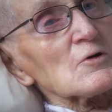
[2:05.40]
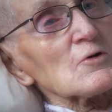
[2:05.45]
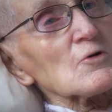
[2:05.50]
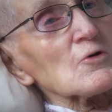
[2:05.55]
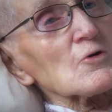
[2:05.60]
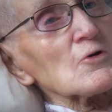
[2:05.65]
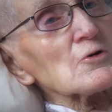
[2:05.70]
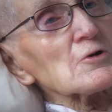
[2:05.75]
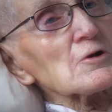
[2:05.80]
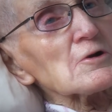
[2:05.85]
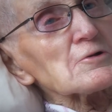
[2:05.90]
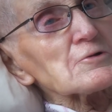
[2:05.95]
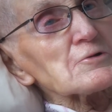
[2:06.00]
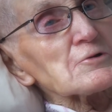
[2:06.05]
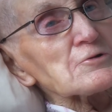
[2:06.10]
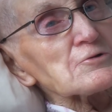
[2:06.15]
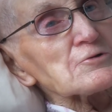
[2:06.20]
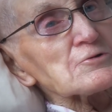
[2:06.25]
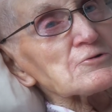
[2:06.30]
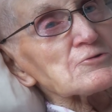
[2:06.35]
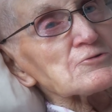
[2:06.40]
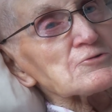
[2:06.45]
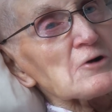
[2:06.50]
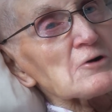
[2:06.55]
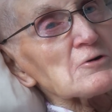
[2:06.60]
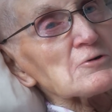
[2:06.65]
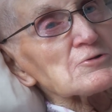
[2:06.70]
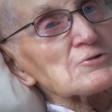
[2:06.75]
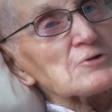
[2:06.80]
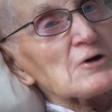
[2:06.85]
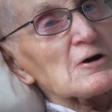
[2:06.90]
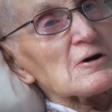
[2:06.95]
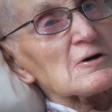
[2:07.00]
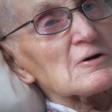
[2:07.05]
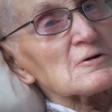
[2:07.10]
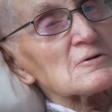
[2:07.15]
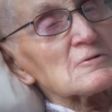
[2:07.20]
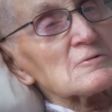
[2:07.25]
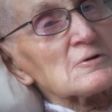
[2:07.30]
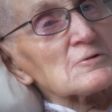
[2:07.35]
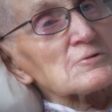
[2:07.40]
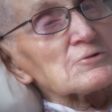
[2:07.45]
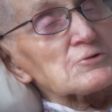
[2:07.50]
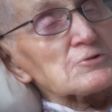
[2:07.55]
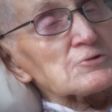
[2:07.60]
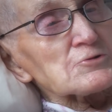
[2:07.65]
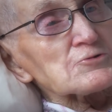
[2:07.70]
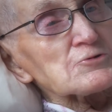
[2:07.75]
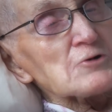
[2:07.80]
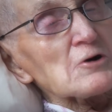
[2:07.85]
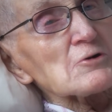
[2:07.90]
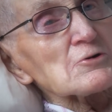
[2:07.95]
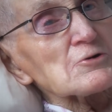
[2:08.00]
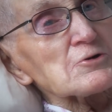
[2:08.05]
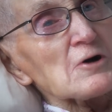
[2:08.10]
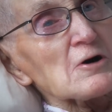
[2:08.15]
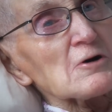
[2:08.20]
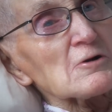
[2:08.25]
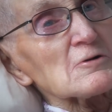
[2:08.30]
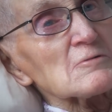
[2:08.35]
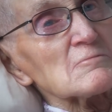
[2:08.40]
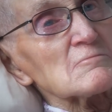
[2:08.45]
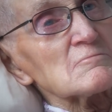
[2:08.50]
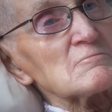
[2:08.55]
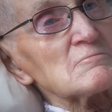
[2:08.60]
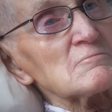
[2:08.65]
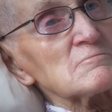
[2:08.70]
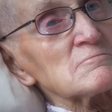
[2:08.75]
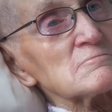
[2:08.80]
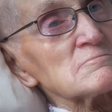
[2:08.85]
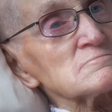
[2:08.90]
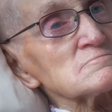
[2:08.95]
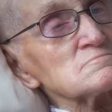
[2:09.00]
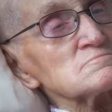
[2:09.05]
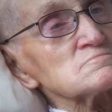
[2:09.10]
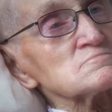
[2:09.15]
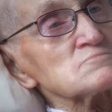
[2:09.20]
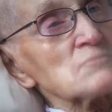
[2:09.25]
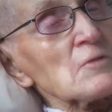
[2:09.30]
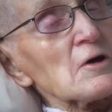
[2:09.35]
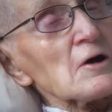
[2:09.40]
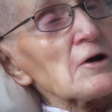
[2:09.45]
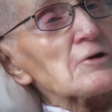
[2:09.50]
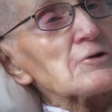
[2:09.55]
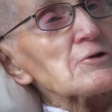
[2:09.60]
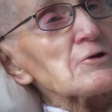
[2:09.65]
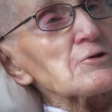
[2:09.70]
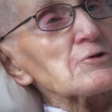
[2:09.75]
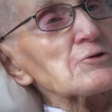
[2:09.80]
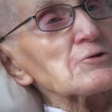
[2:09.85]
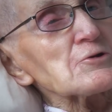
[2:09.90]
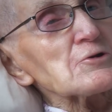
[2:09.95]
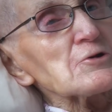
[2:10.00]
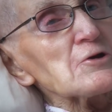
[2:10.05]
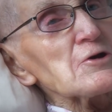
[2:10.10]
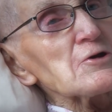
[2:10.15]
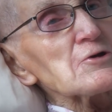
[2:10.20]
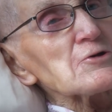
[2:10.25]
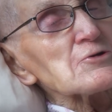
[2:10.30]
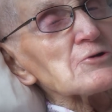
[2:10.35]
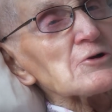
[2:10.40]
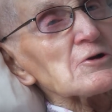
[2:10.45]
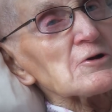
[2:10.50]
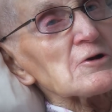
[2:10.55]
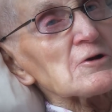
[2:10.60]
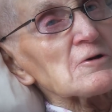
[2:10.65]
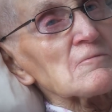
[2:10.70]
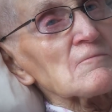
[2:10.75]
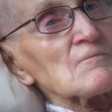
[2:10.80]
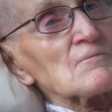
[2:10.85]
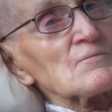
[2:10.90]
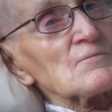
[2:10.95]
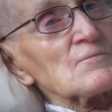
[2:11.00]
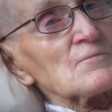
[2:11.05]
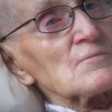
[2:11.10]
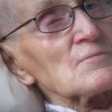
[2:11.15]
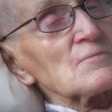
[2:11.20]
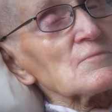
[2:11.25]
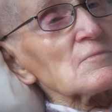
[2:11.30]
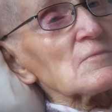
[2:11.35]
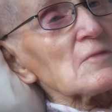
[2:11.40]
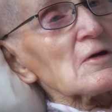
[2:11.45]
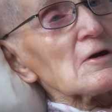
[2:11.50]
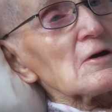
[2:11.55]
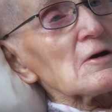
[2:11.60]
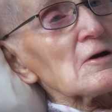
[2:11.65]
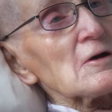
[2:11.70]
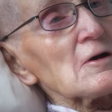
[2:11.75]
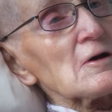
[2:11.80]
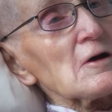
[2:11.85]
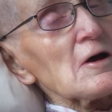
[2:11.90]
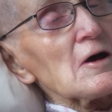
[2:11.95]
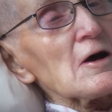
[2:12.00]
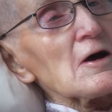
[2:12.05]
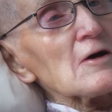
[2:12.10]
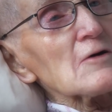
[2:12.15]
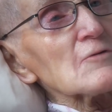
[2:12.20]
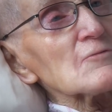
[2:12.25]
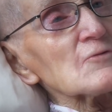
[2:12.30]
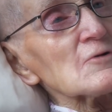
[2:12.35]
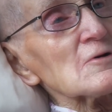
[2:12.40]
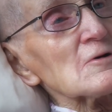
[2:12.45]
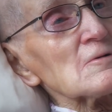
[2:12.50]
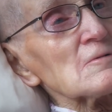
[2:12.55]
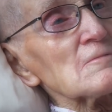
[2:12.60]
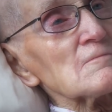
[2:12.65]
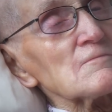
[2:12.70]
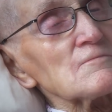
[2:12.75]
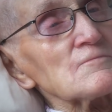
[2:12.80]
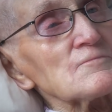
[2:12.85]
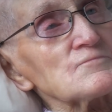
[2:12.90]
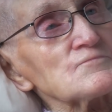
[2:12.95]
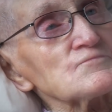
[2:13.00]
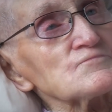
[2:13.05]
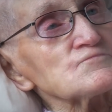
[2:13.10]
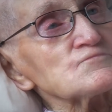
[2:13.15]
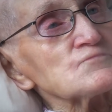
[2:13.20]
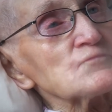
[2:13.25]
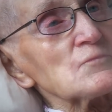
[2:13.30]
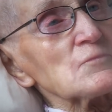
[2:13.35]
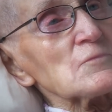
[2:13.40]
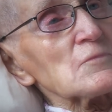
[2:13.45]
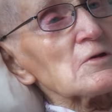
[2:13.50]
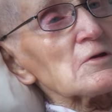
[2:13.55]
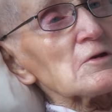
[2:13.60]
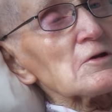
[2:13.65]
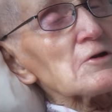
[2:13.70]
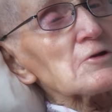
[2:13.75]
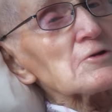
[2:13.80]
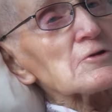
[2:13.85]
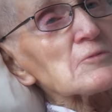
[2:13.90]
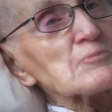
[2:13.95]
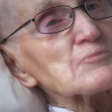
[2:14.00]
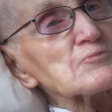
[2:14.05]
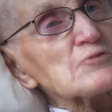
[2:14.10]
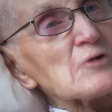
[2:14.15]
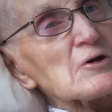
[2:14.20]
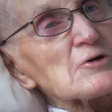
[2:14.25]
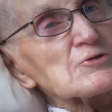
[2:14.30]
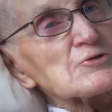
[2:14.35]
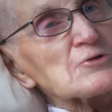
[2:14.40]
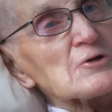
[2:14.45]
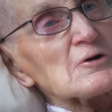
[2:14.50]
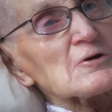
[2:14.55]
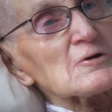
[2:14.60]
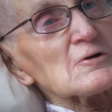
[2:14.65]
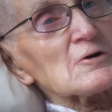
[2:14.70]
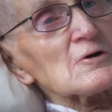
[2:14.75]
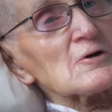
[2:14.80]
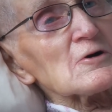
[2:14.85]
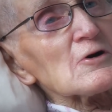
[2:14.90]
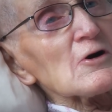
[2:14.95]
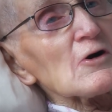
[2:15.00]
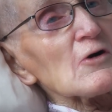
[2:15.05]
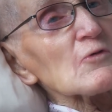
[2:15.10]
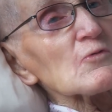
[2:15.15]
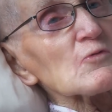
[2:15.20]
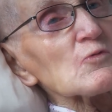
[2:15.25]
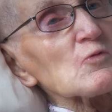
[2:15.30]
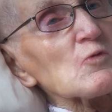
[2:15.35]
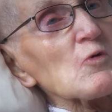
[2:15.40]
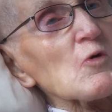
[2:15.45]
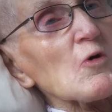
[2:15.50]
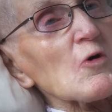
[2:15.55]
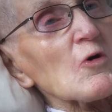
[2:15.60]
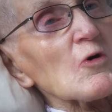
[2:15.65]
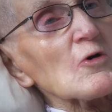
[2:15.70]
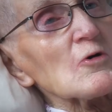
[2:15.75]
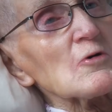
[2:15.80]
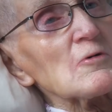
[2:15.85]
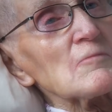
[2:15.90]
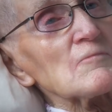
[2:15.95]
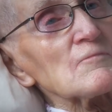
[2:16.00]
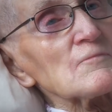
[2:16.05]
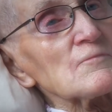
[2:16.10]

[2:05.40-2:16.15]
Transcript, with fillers: all on the control tower, control column, and he could easily have, in the pressure of war,